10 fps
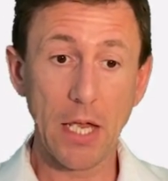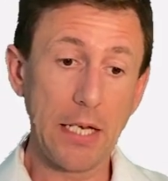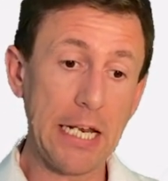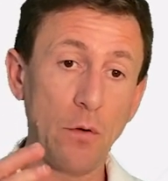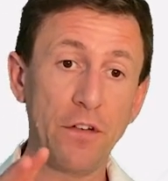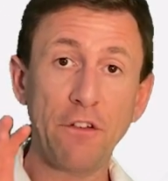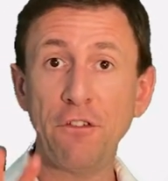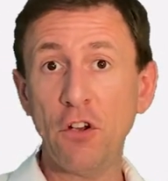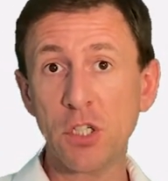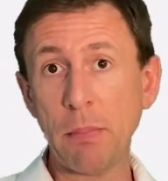Now for the
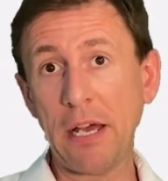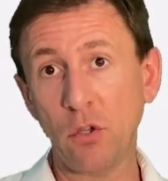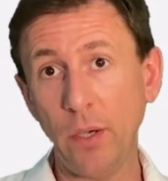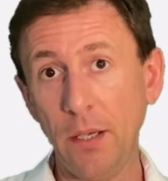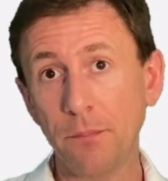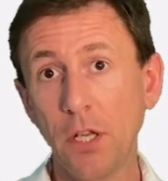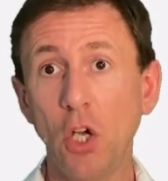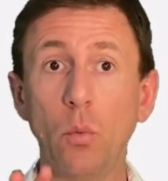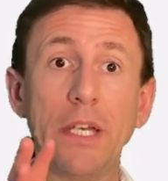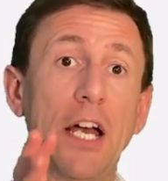first pathway,
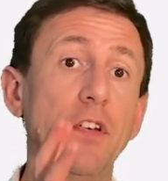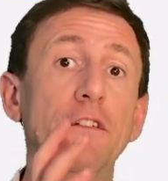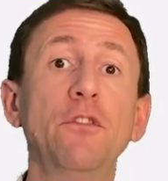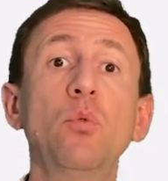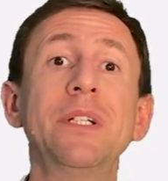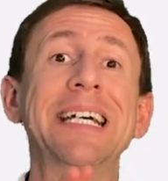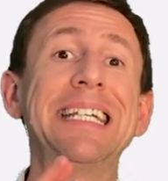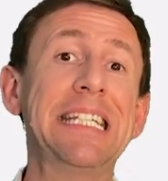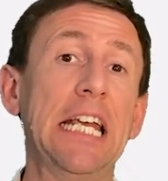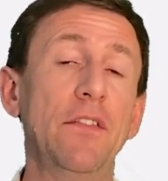we have your food
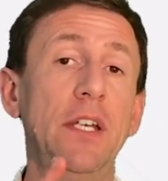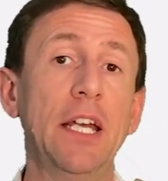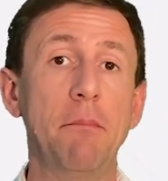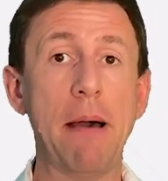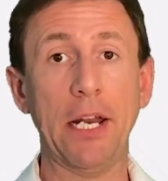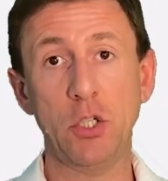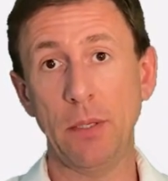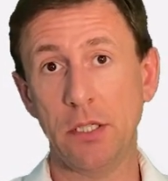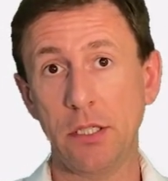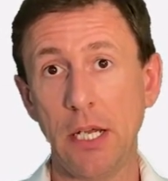safety
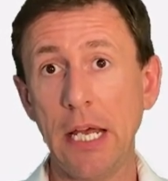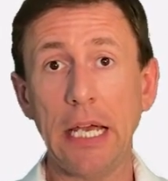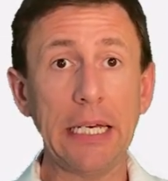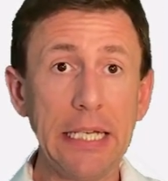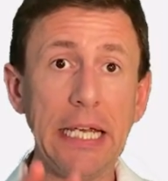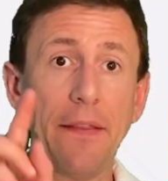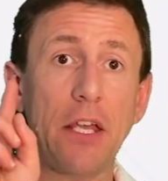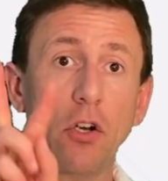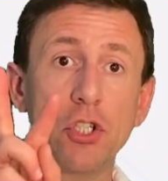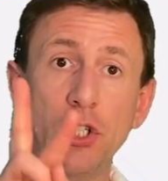management, and here
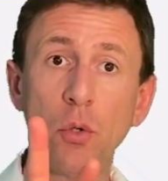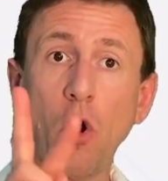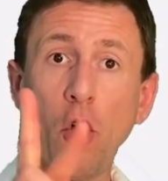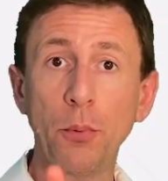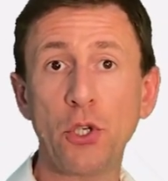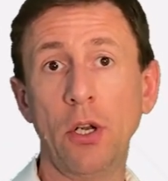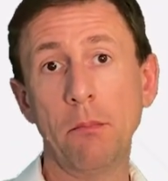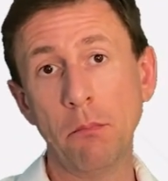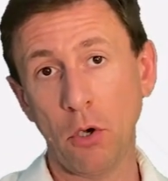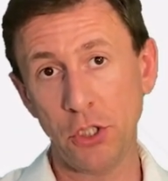you've got 2 optional
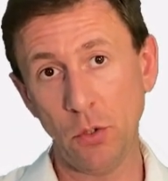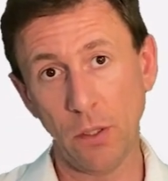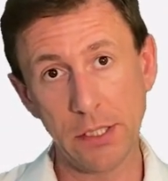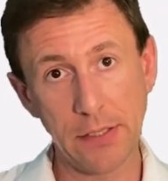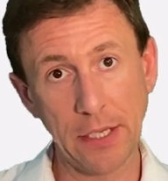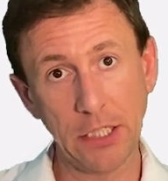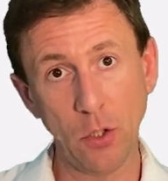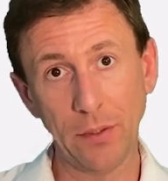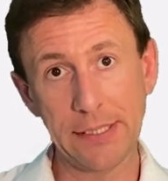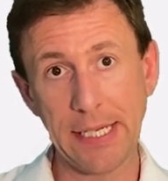modules that you
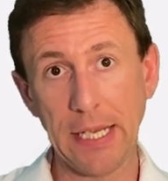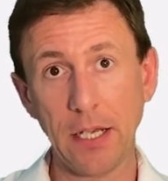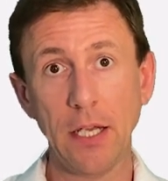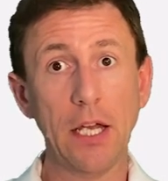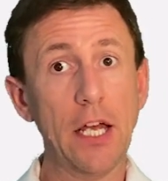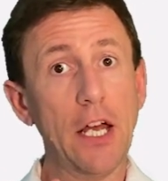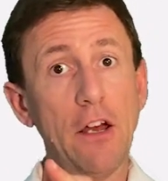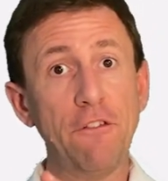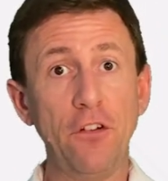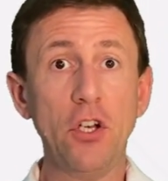will take.
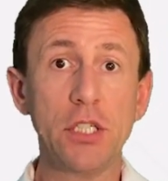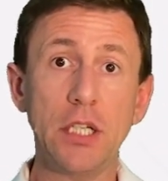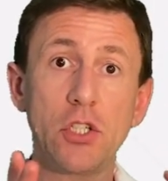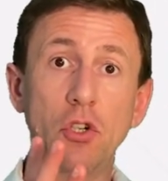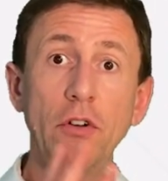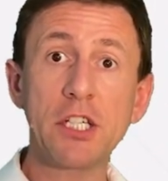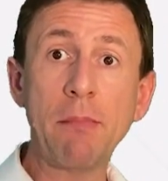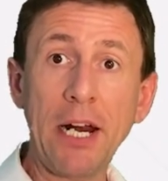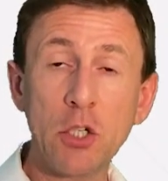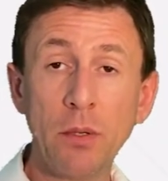First is the risk
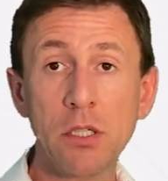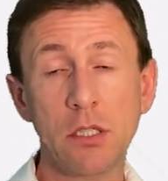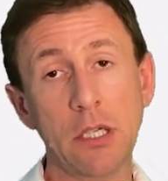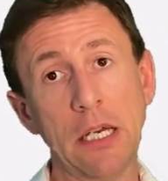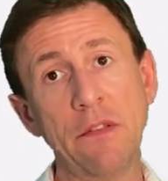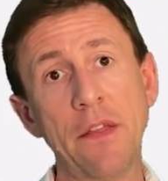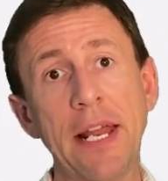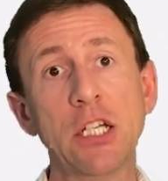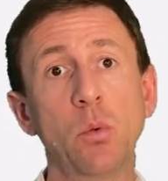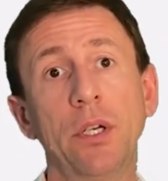management, and then the
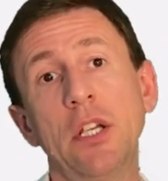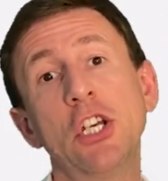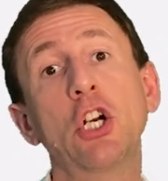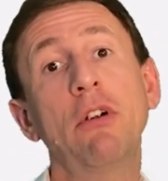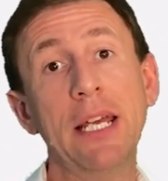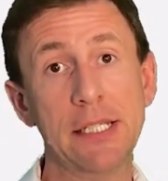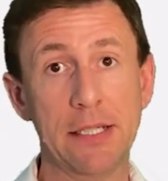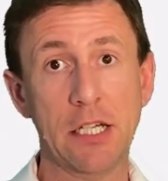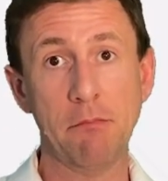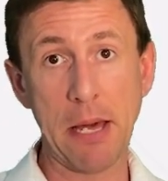next one is your
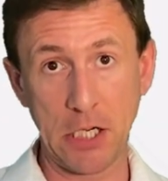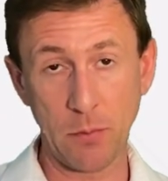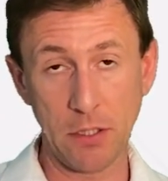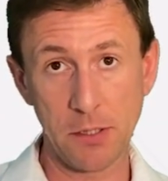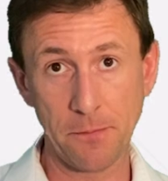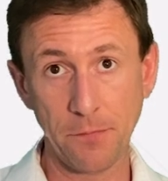crisis management.